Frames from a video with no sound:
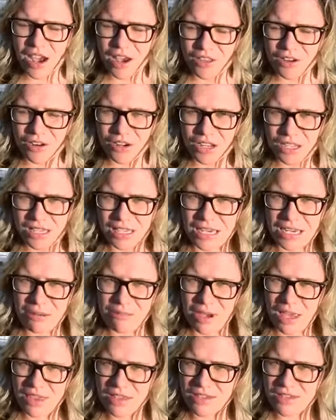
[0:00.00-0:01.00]
that are
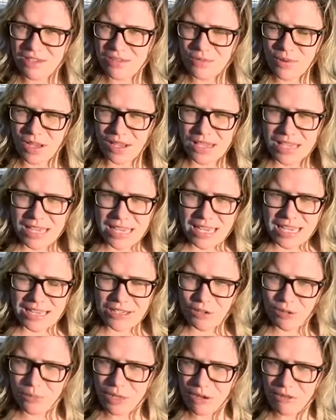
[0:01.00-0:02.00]
inside of the courthouse
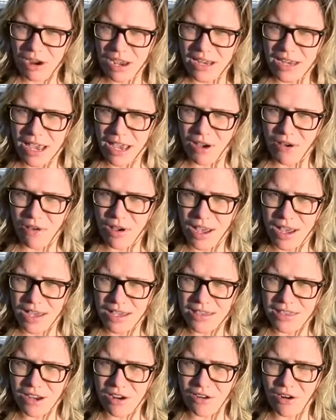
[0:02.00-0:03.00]
that are used to
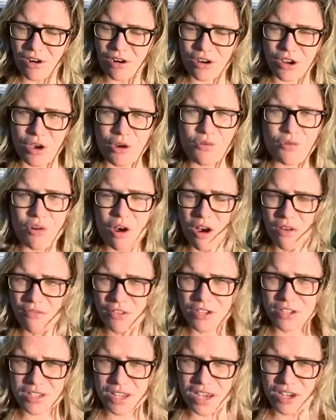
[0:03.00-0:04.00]
disinfect areas. They've
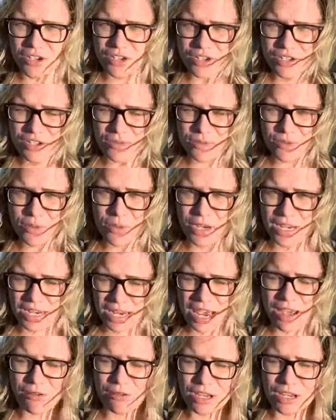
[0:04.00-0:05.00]
got hand
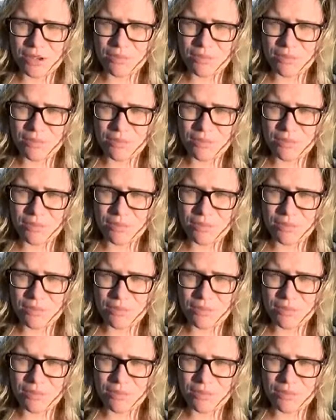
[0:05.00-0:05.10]
sanitizer and